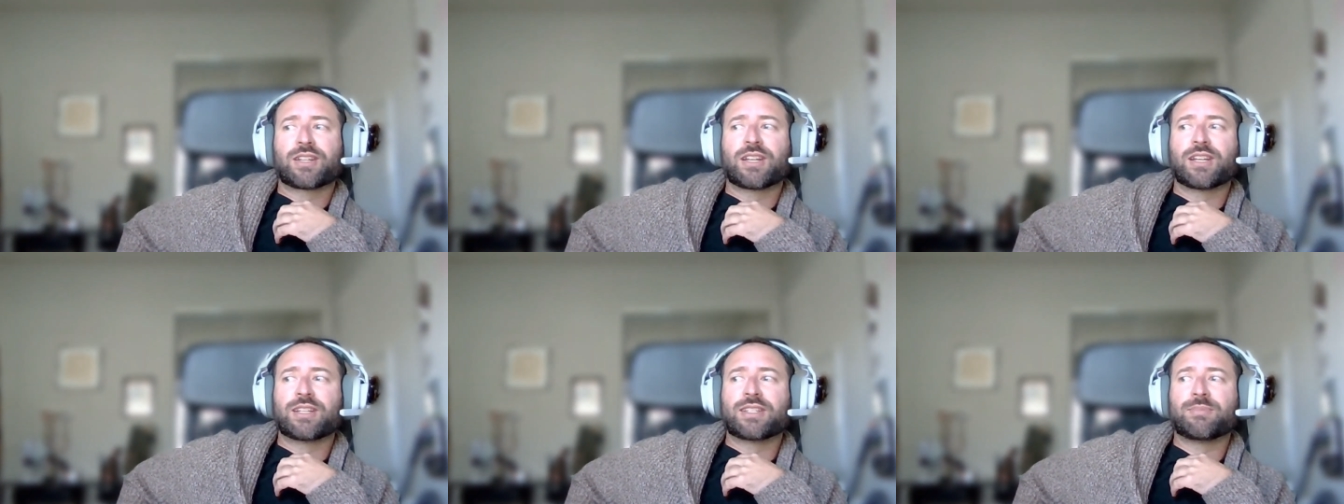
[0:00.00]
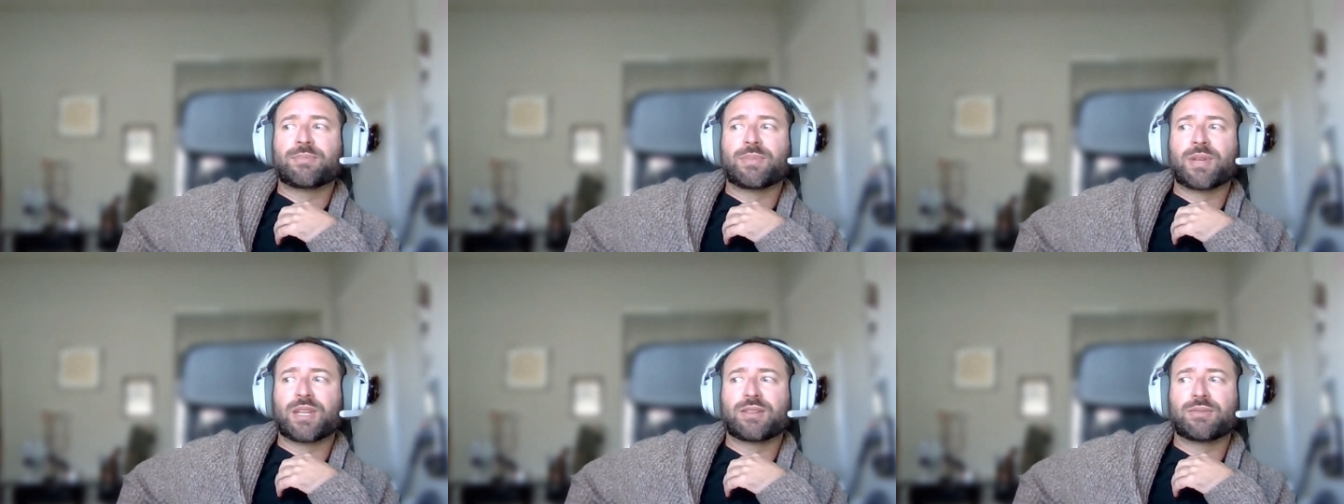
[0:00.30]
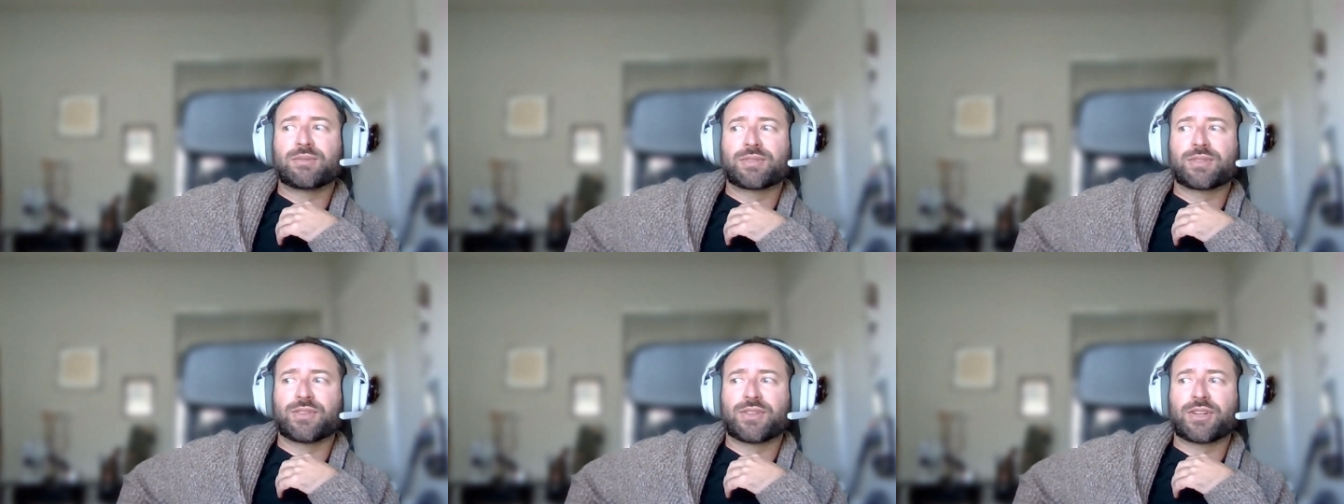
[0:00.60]
And I debated
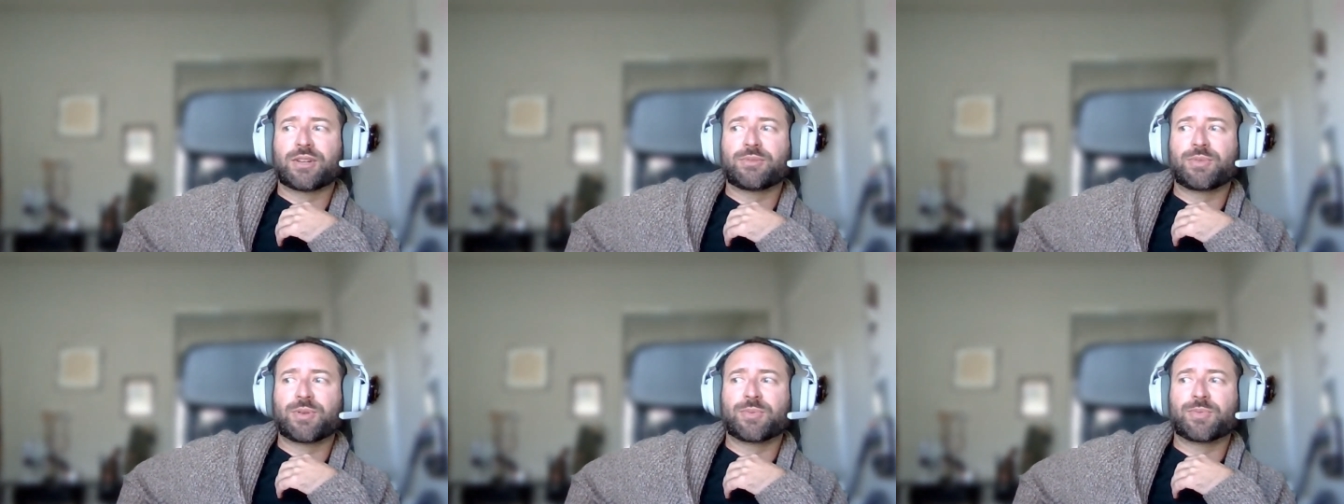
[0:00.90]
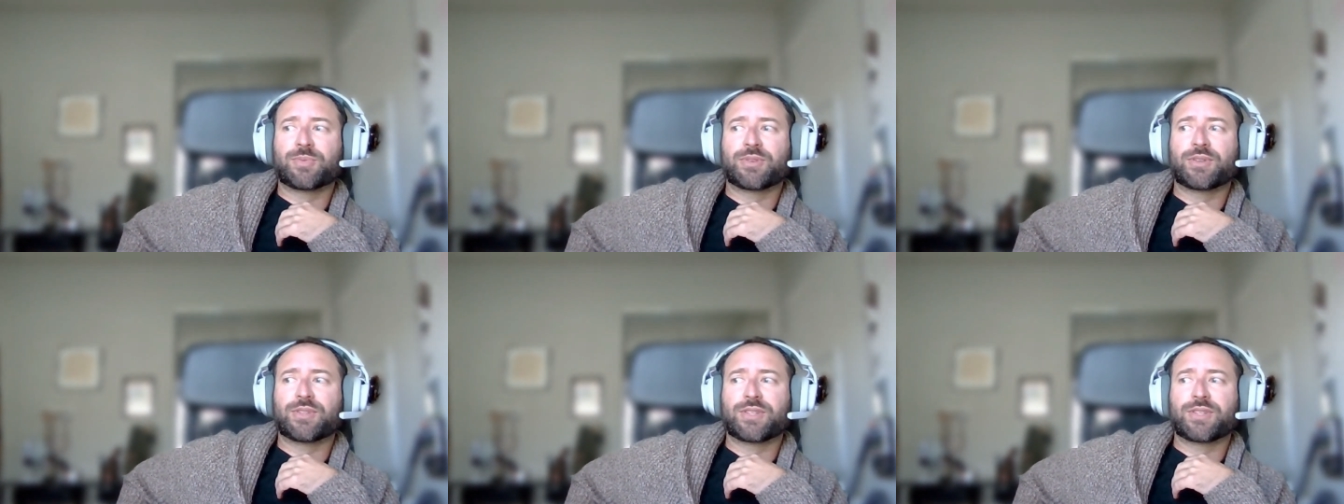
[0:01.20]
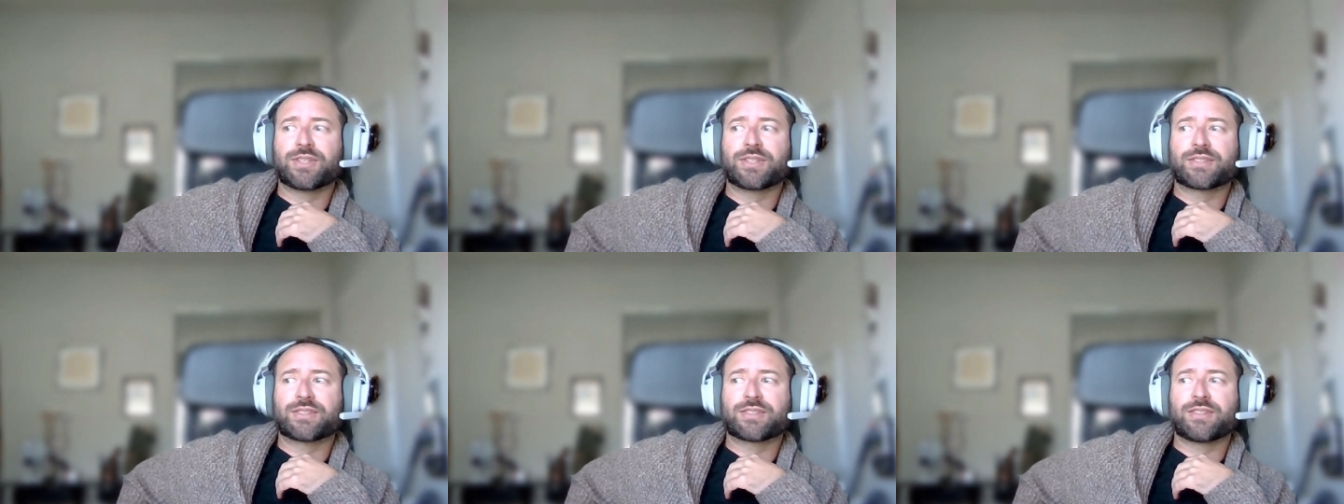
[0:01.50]
with a lot of people on
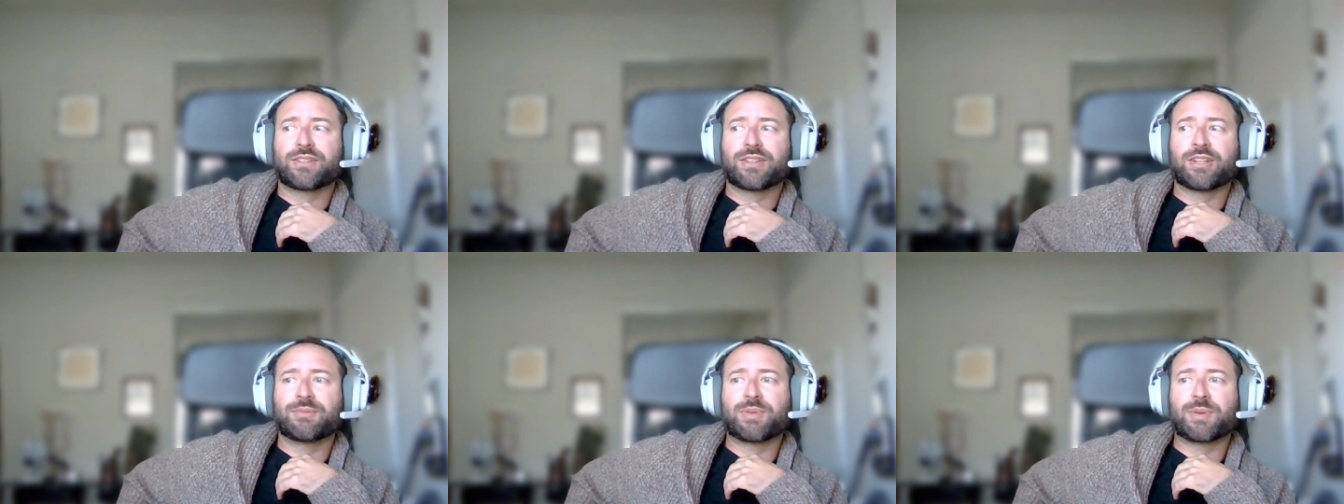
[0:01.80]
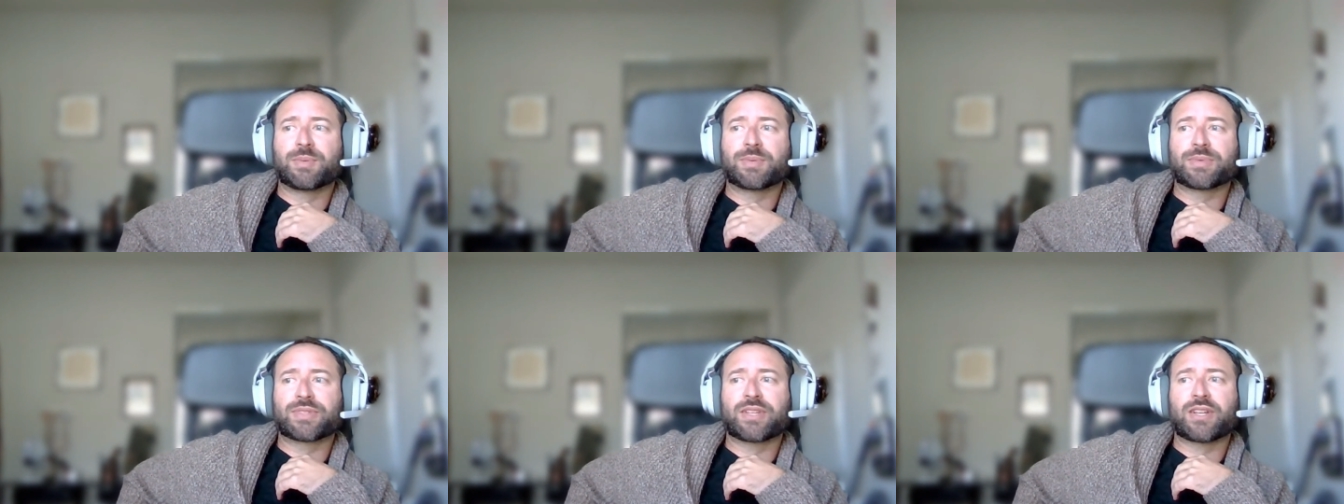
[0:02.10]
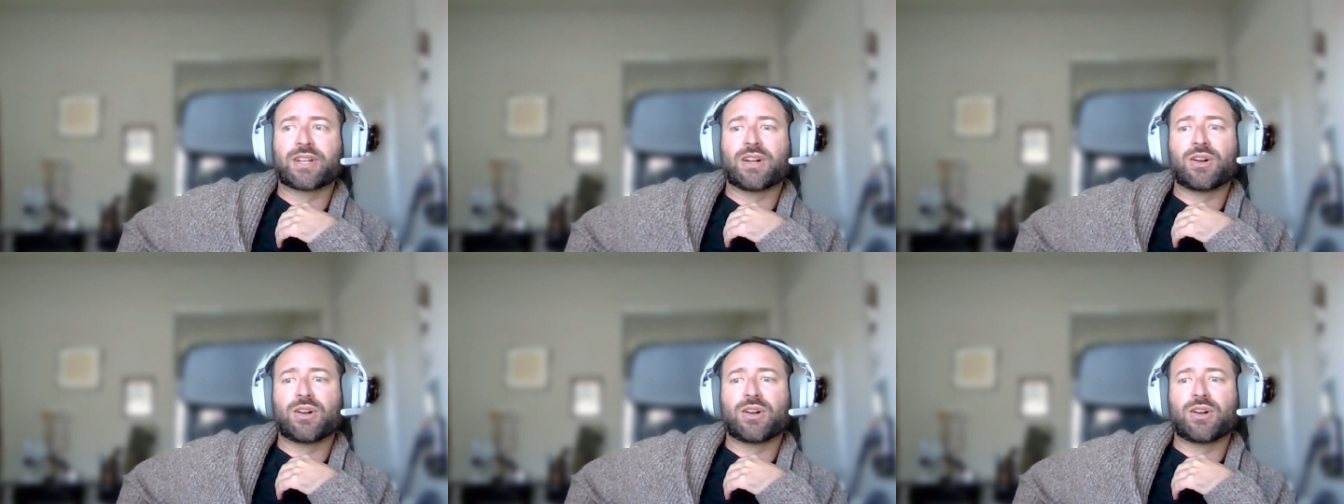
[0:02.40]
this, and a lot of people say,